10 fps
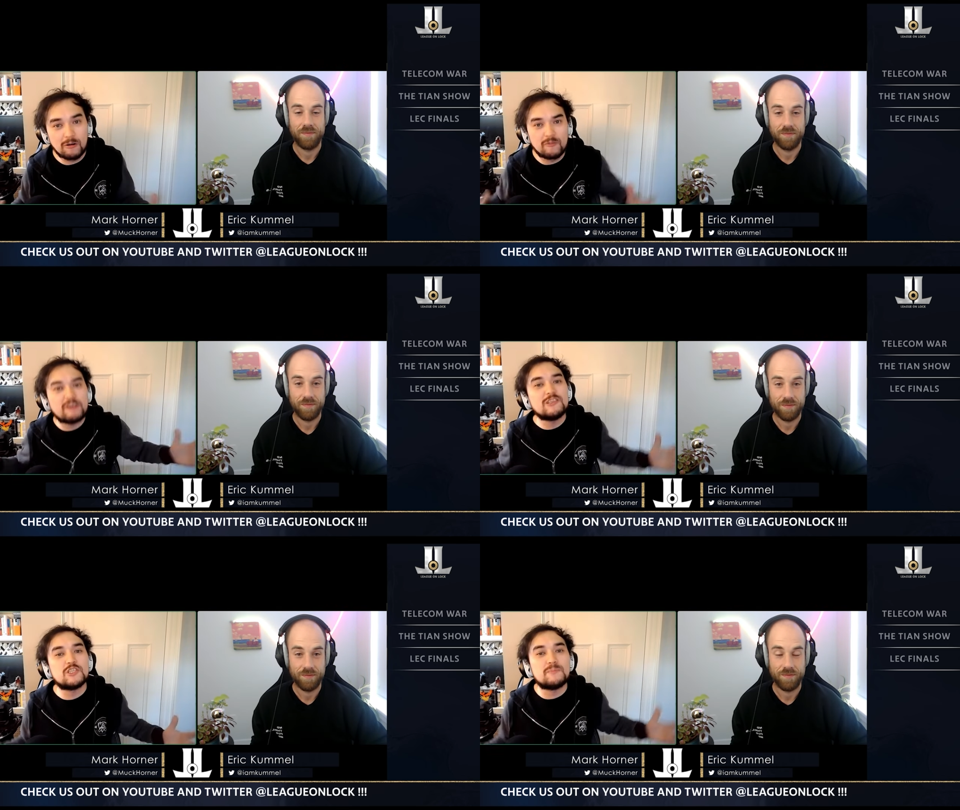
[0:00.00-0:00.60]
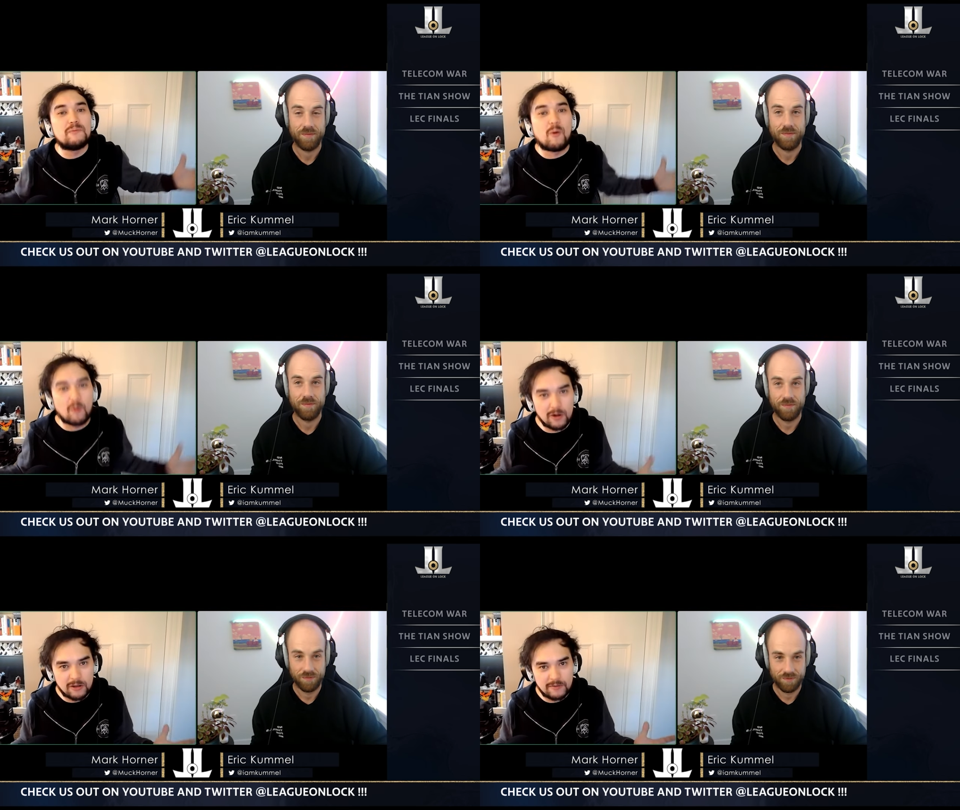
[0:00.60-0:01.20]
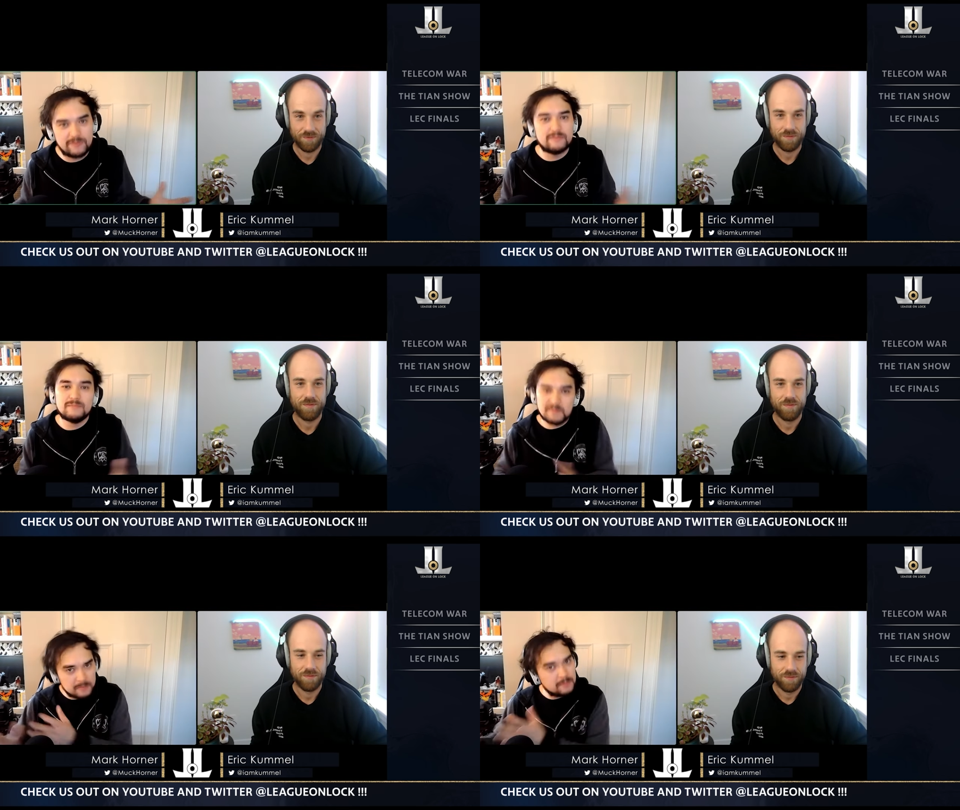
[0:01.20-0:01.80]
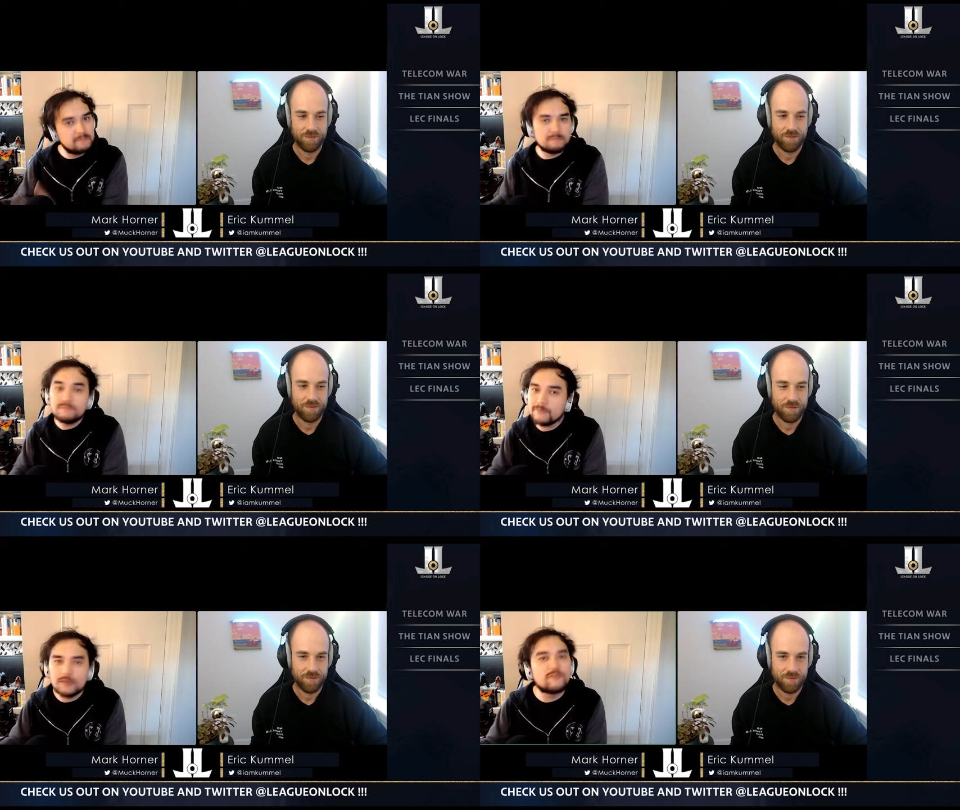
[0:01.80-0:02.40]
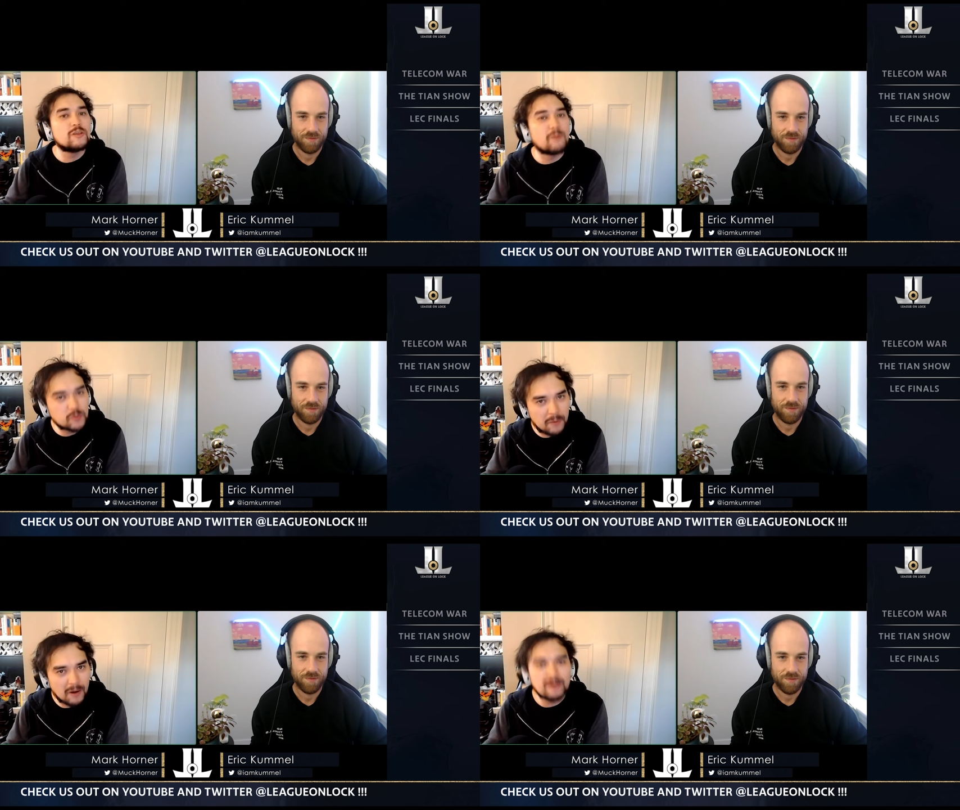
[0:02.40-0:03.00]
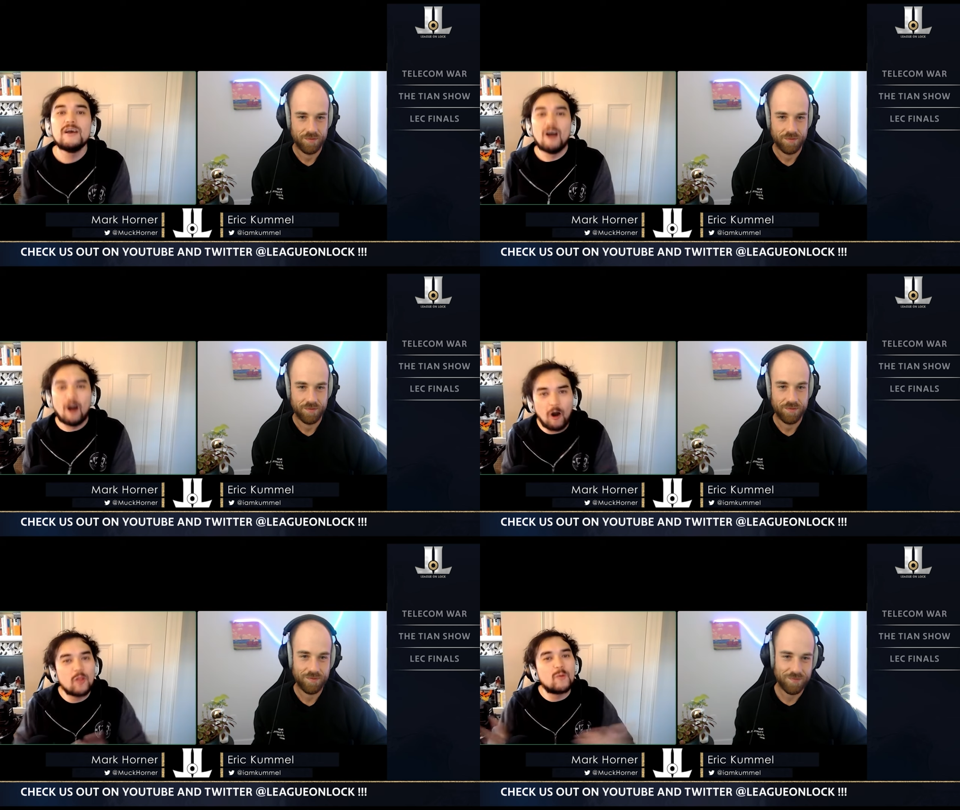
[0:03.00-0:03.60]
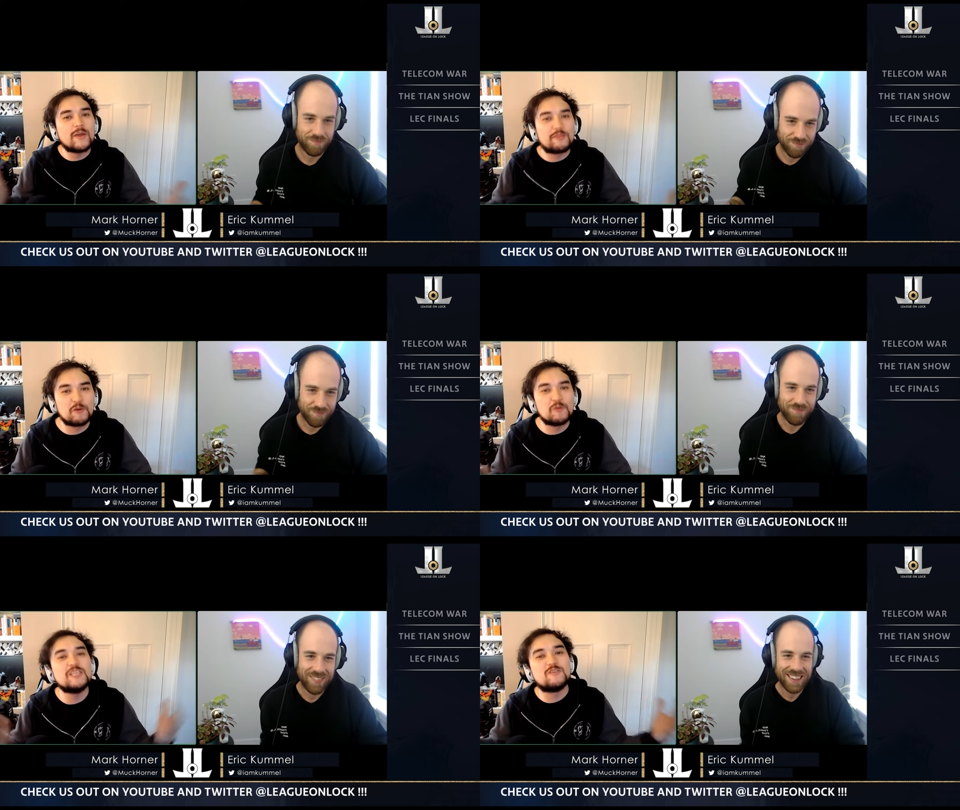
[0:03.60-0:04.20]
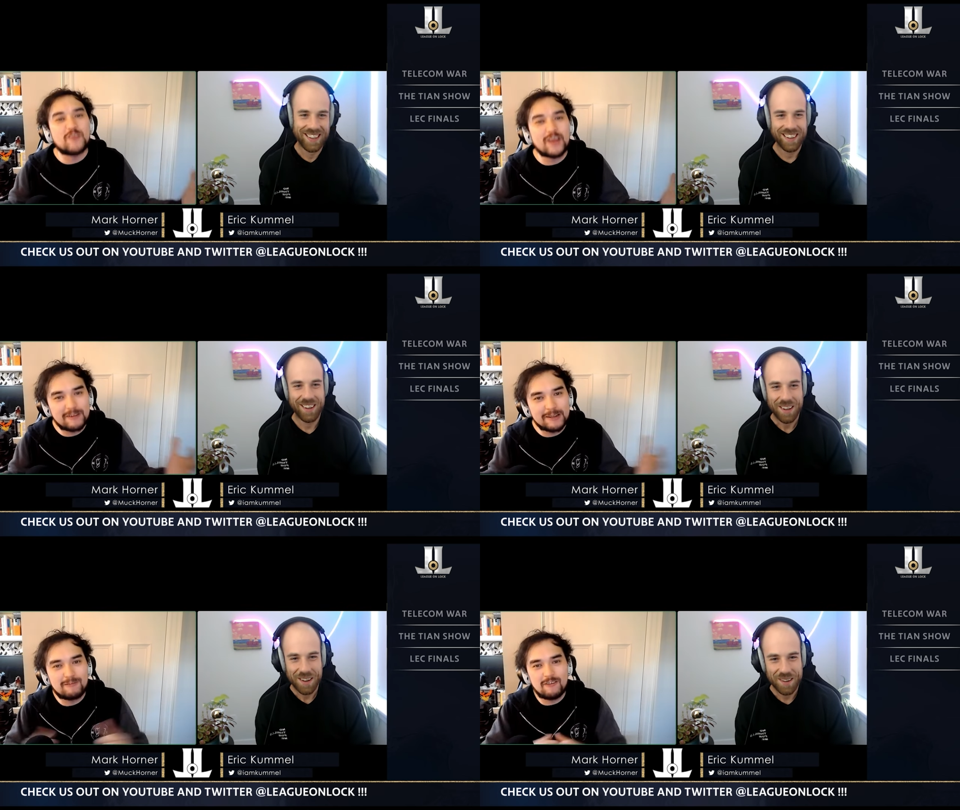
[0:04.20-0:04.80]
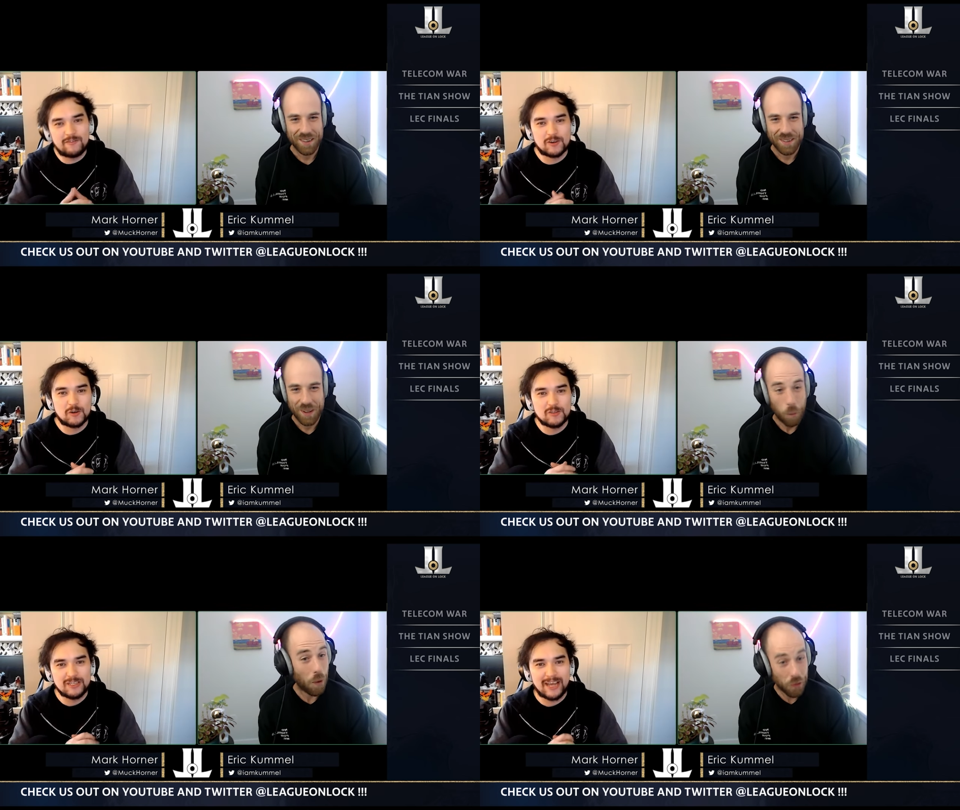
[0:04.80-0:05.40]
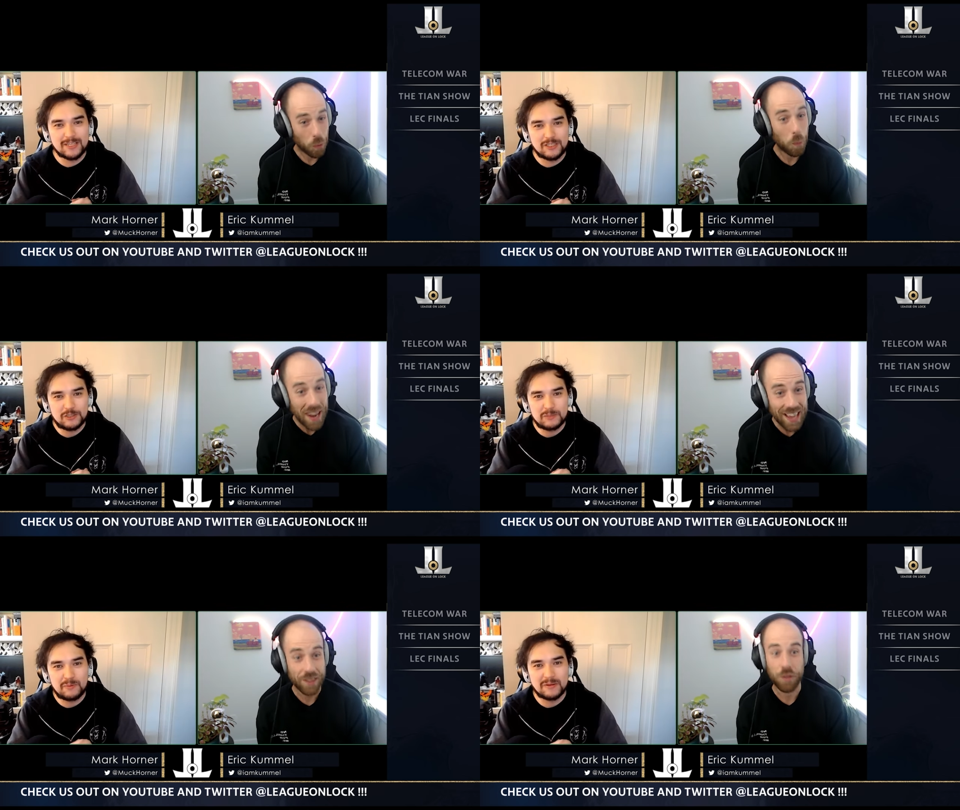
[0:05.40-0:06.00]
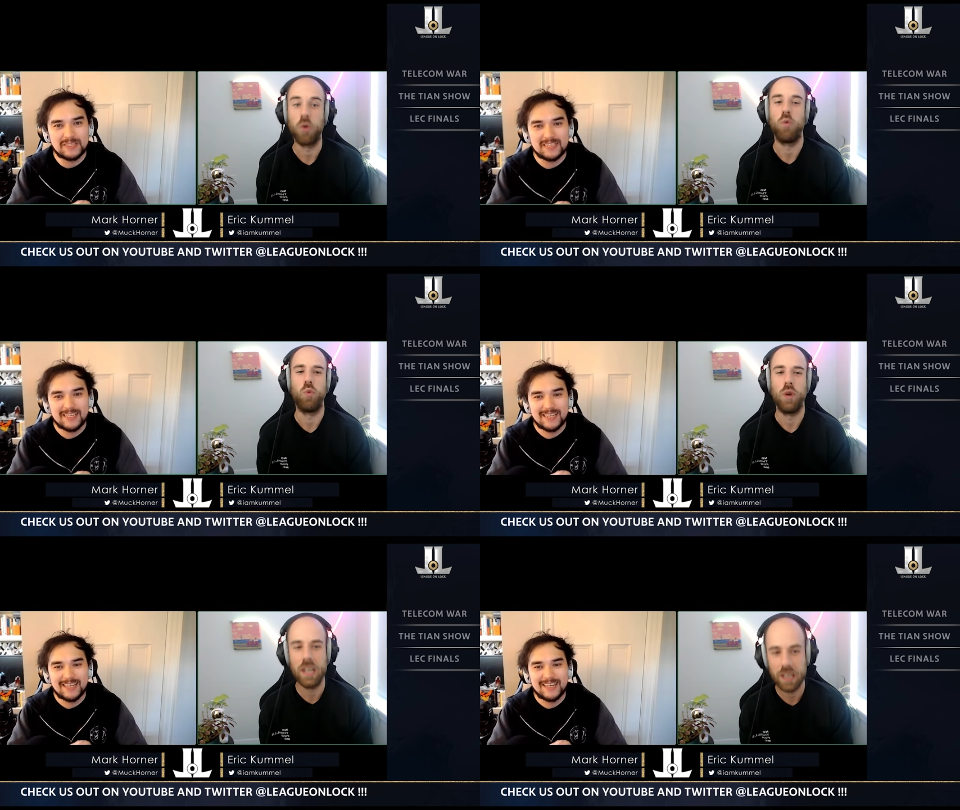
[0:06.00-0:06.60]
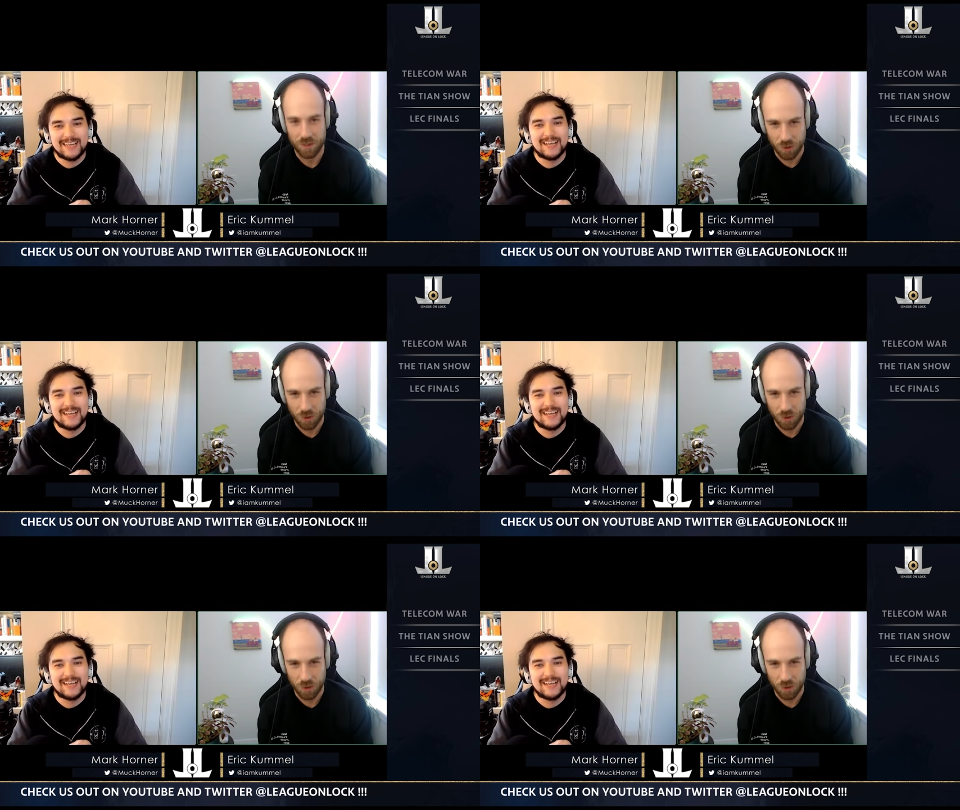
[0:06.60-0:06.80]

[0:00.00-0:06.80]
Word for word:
Speaker 1: very supportive for the most part, all the way through these very rough early.
Speaker 2: When they're winning, they're really